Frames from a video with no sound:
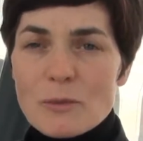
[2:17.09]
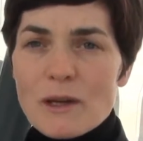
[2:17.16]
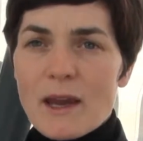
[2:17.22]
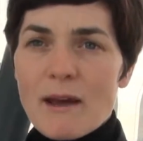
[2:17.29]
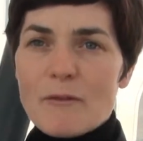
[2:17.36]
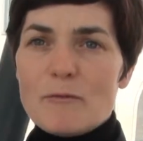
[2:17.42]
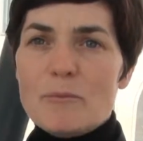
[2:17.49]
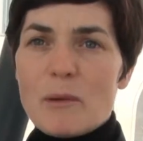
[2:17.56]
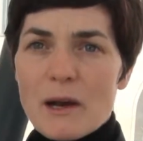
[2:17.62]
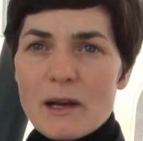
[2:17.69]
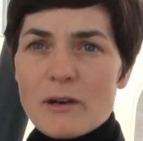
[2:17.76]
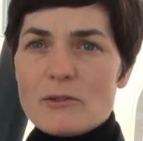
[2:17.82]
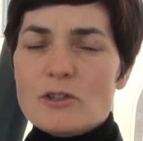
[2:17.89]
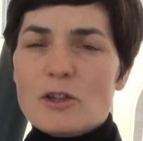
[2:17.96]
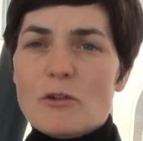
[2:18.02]
We have
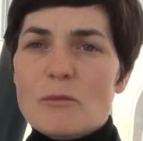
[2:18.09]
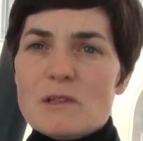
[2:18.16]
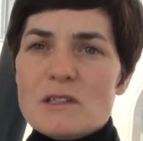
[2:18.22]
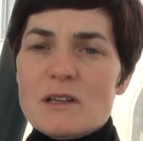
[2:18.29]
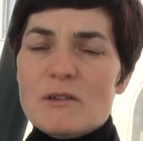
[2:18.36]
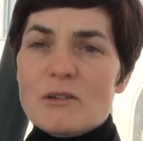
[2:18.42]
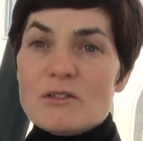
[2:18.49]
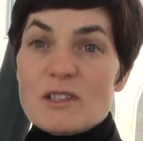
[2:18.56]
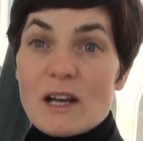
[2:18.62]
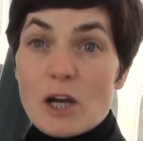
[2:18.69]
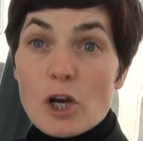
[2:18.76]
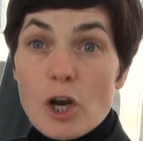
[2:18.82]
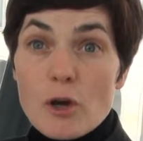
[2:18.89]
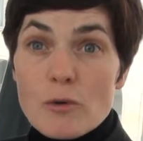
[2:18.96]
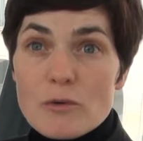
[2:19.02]
biological materials in our
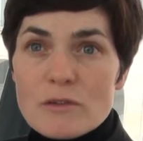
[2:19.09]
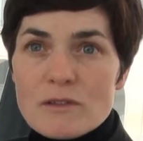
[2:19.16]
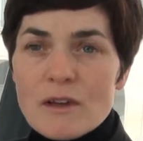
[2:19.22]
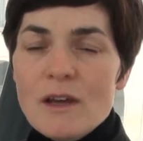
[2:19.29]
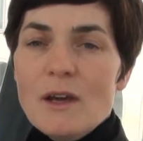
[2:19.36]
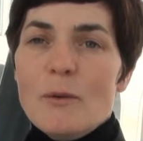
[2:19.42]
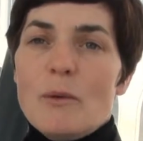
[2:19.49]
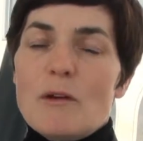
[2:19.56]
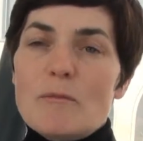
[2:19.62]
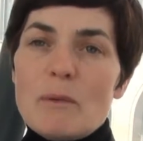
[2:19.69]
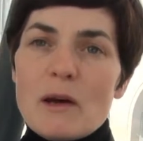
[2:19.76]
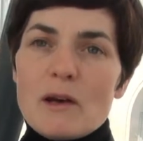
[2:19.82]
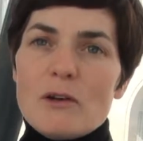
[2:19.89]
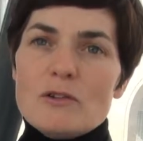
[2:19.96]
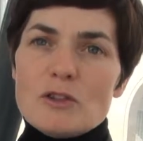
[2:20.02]
clothes, we have
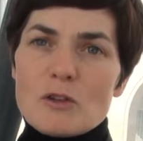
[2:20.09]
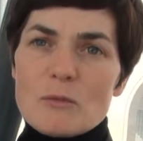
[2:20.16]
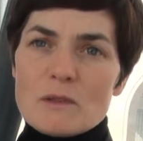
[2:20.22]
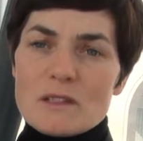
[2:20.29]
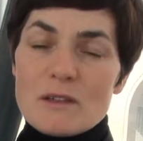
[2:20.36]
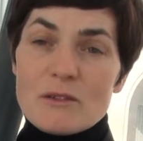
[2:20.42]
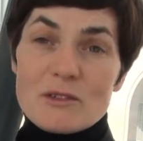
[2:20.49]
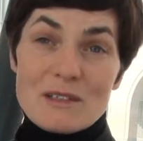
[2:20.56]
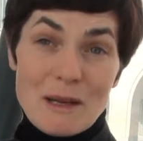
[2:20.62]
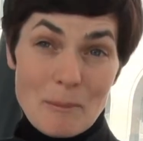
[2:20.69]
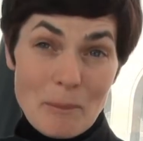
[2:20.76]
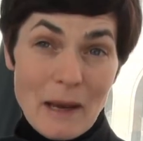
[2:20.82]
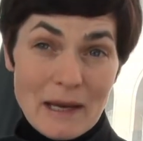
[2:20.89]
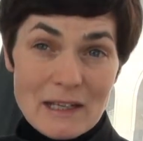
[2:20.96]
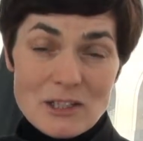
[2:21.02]
biological materials in our
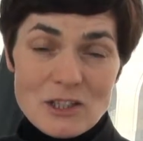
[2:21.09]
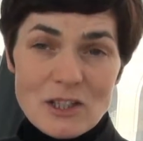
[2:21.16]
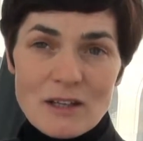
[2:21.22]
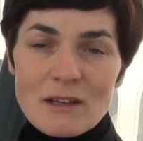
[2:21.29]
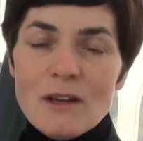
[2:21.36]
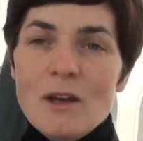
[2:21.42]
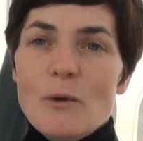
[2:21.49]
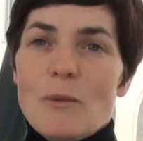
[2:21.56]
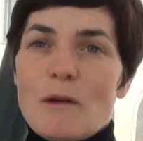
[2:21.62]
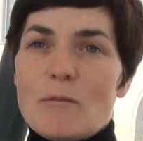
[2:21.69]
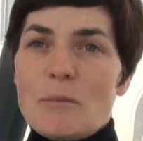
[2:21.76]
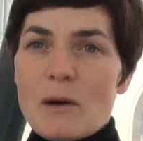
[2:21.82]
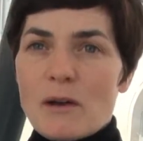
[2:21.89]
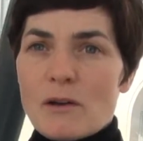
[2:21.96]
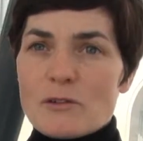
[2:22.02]
packaging, we
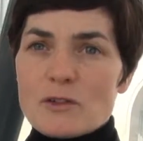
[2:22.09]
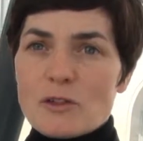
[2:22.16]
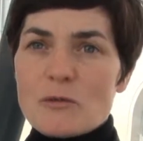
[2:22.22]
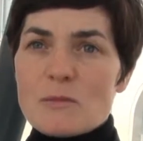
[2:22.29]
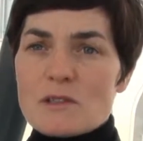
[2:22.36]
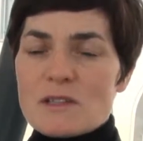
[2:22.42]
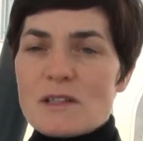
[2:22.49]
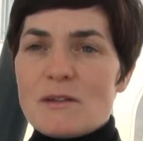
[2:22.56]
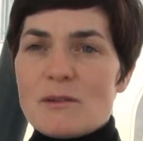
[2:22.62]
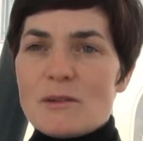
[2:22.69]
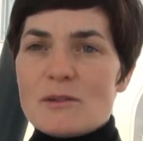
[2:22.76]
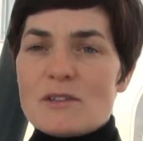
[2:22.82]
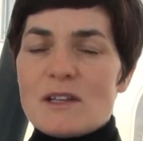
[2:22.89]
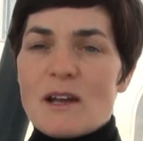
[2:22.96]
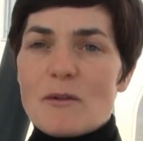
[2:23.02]
have biological
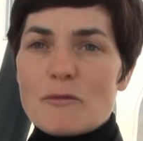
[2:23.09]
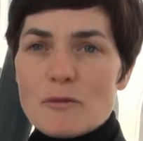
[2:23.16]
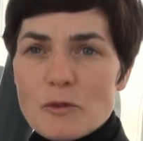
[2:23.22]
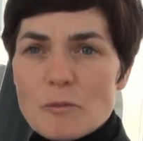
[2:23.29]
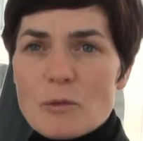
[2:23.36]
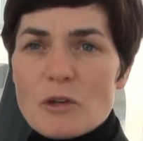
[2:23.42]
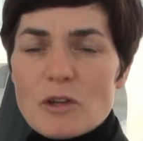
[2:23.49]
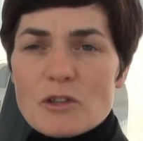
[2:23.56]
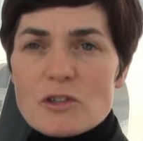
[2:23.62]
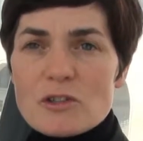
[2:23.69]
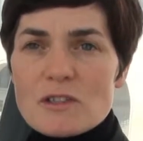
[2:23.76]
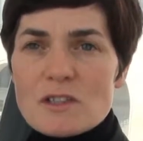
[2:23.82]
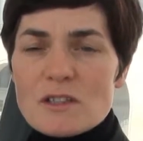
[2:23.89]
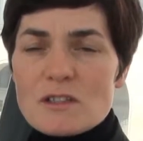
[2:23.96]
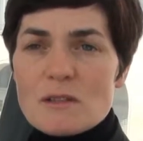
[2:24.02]
materials in our food
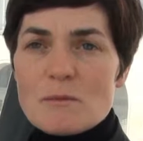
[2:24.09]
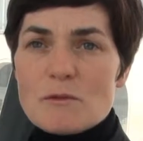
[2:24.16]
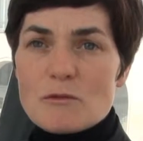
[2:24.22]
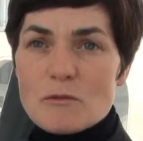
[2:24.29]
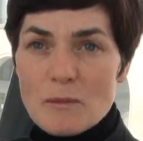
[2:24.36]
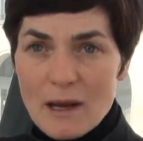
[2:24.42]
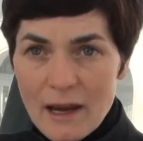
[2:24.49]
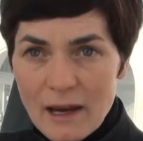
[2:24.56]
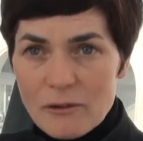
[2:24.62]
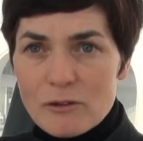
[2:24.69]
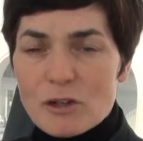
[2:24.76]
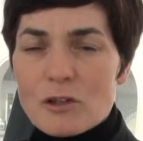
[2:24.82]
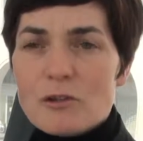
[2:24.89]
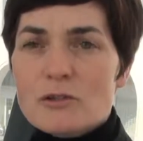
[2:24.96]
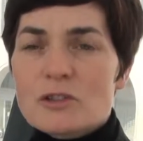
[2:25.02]
production systems, from our
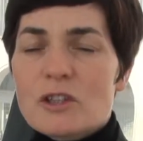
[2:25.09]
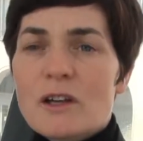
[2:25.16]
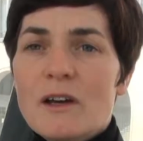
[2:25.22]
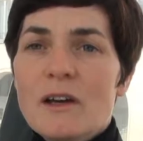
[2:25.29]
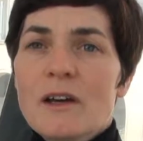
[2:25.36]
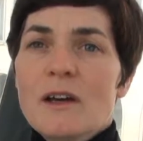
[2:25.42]
agriculture,